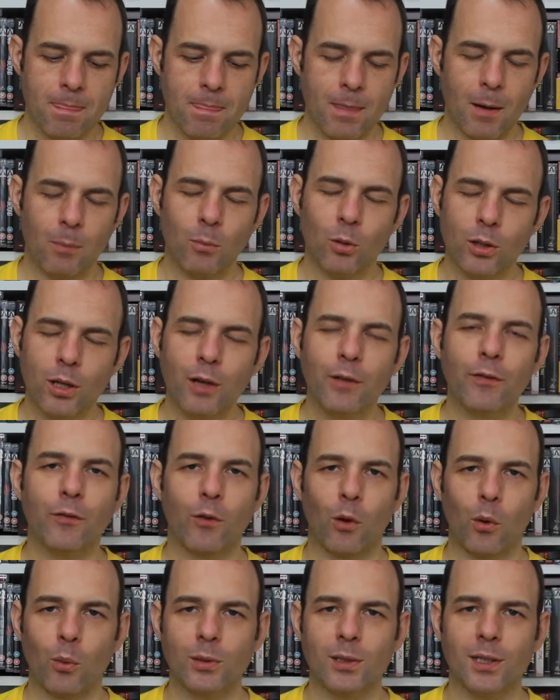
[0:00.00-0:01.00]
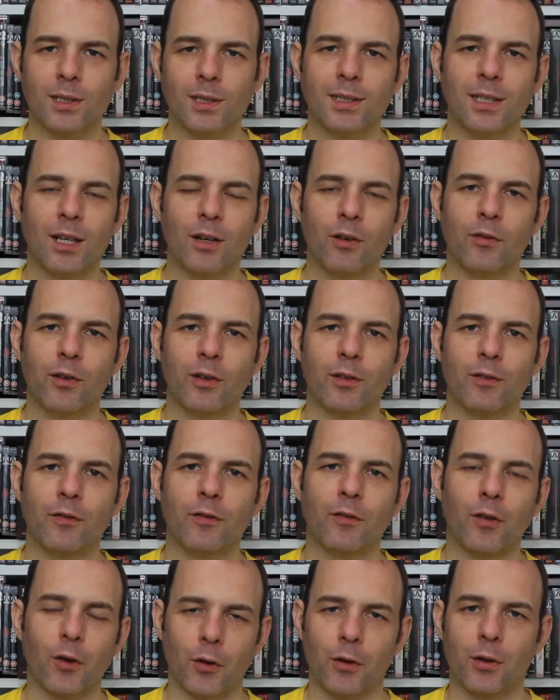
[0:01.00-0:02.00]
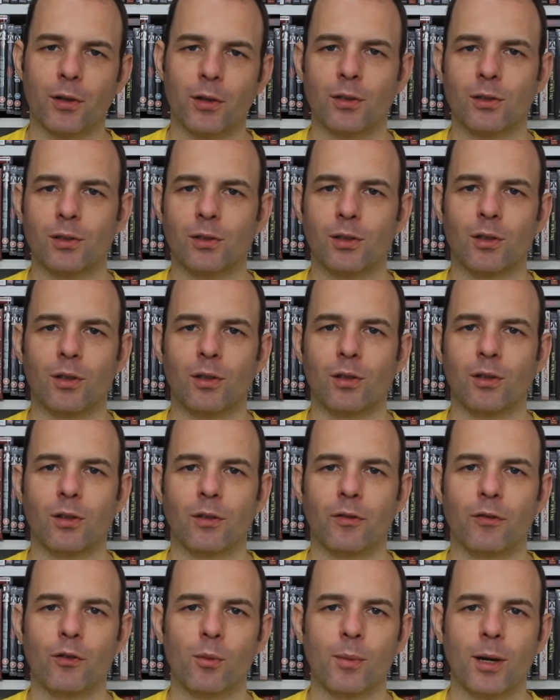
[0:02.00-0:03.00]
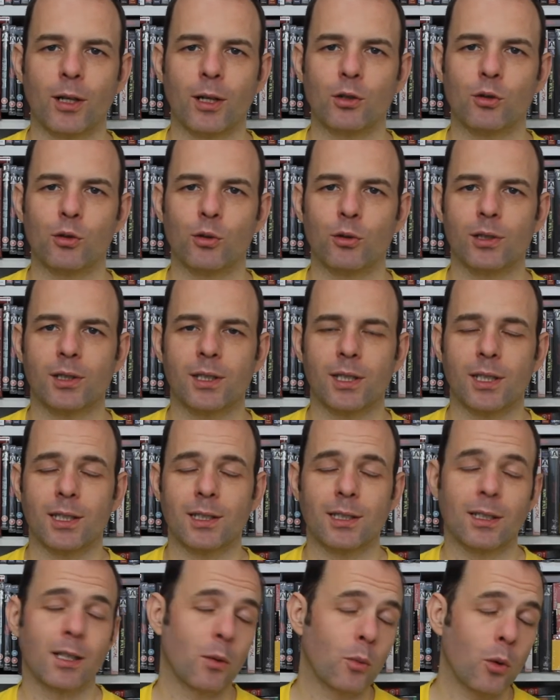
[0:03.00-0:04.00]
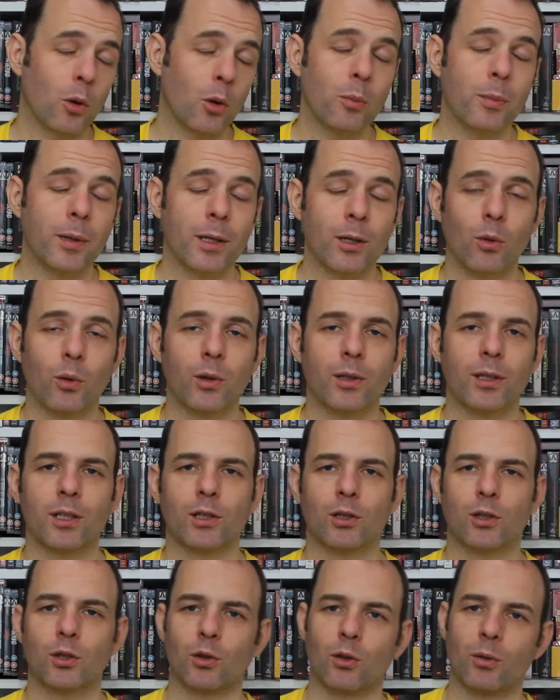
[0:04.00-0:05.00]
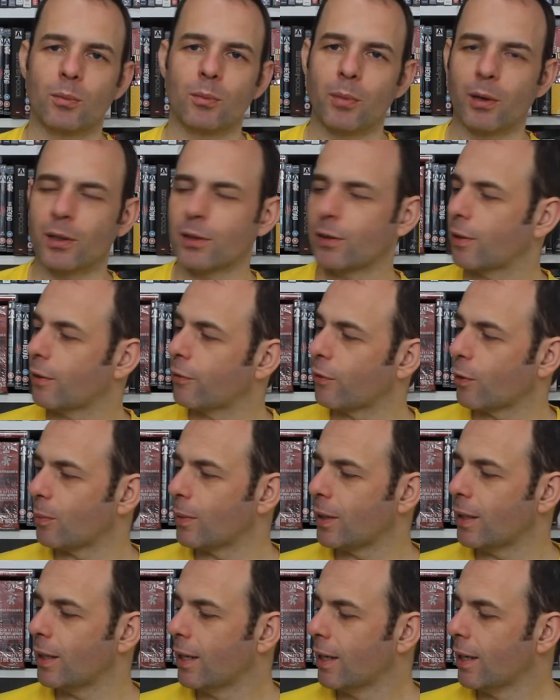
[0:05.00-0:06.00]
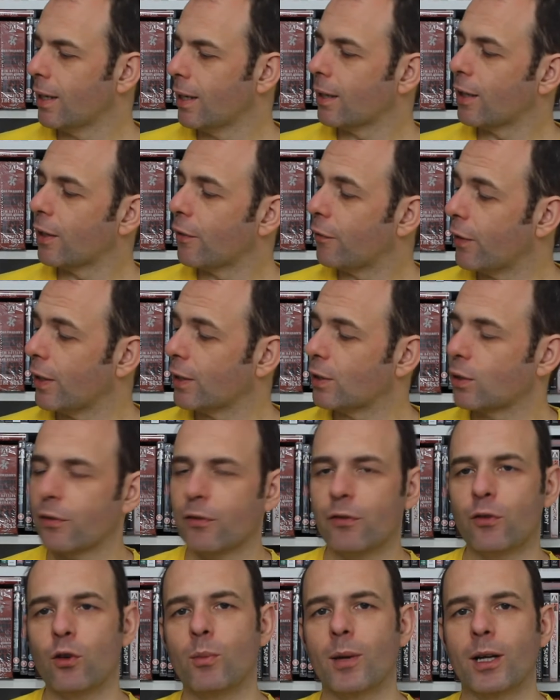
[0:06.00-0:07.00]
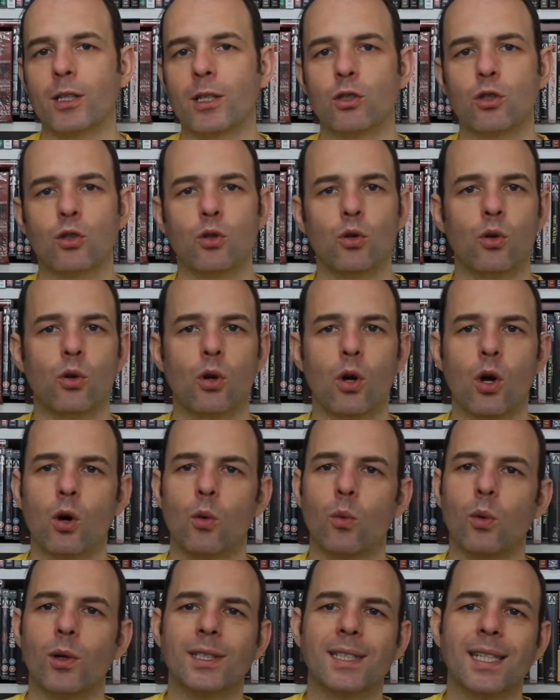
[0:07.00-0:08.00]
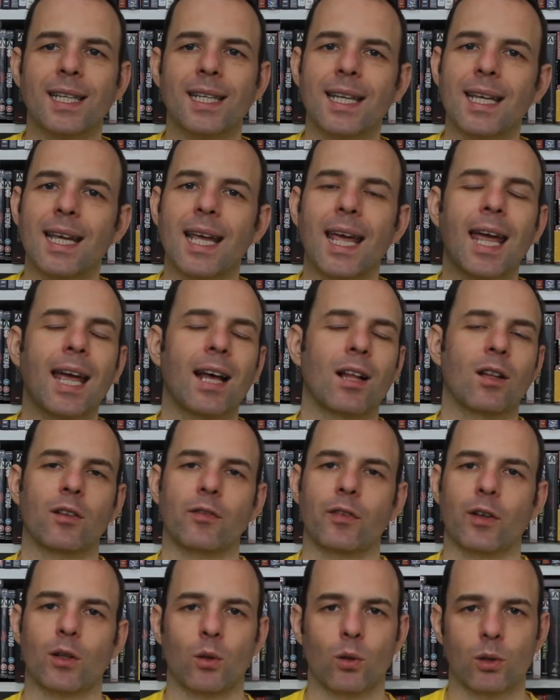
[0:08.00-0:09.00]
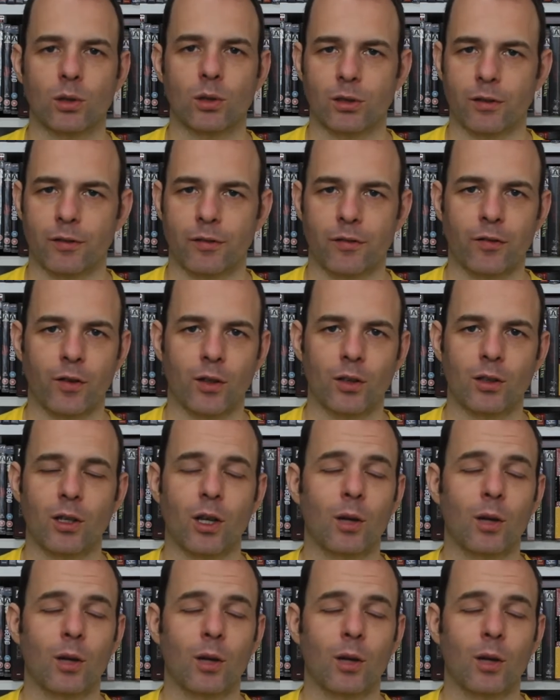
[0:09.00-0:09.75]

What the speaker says: I'm looking forward to delving further to the Fu Manchu series, and I will be going there soon. But for me, The Face of Fu Manchu was a hell of a lot of fun.